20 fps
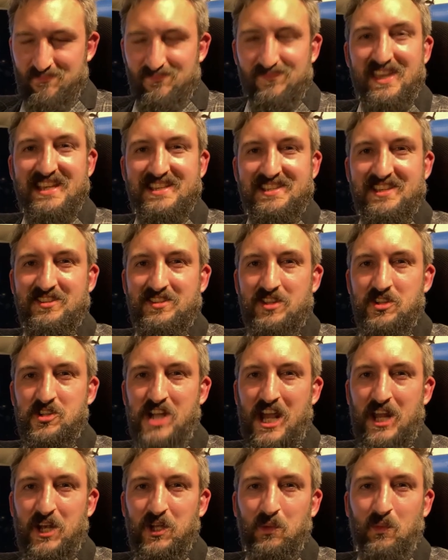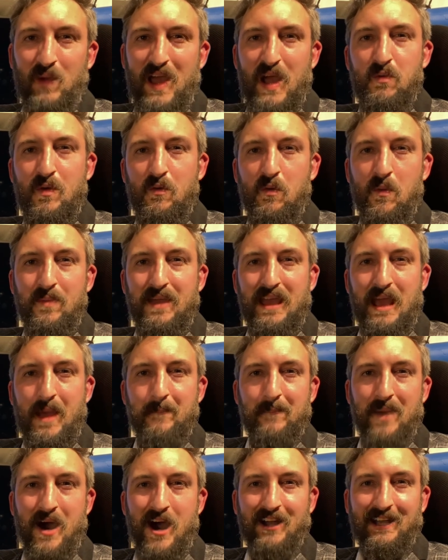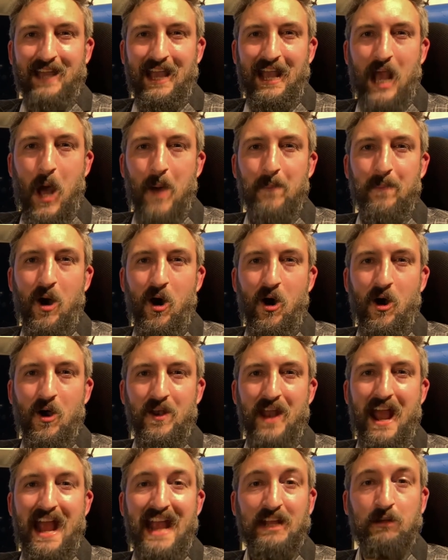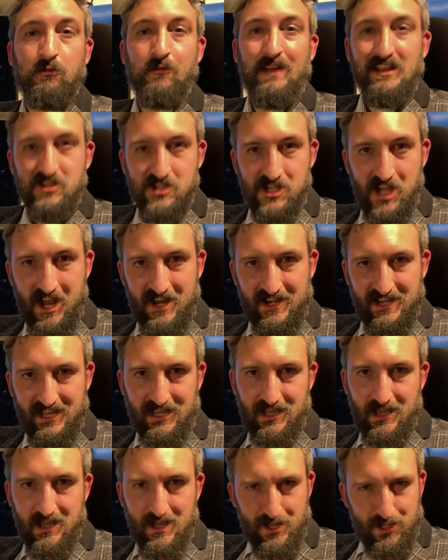This is the channel where we will be embarking upon a great journey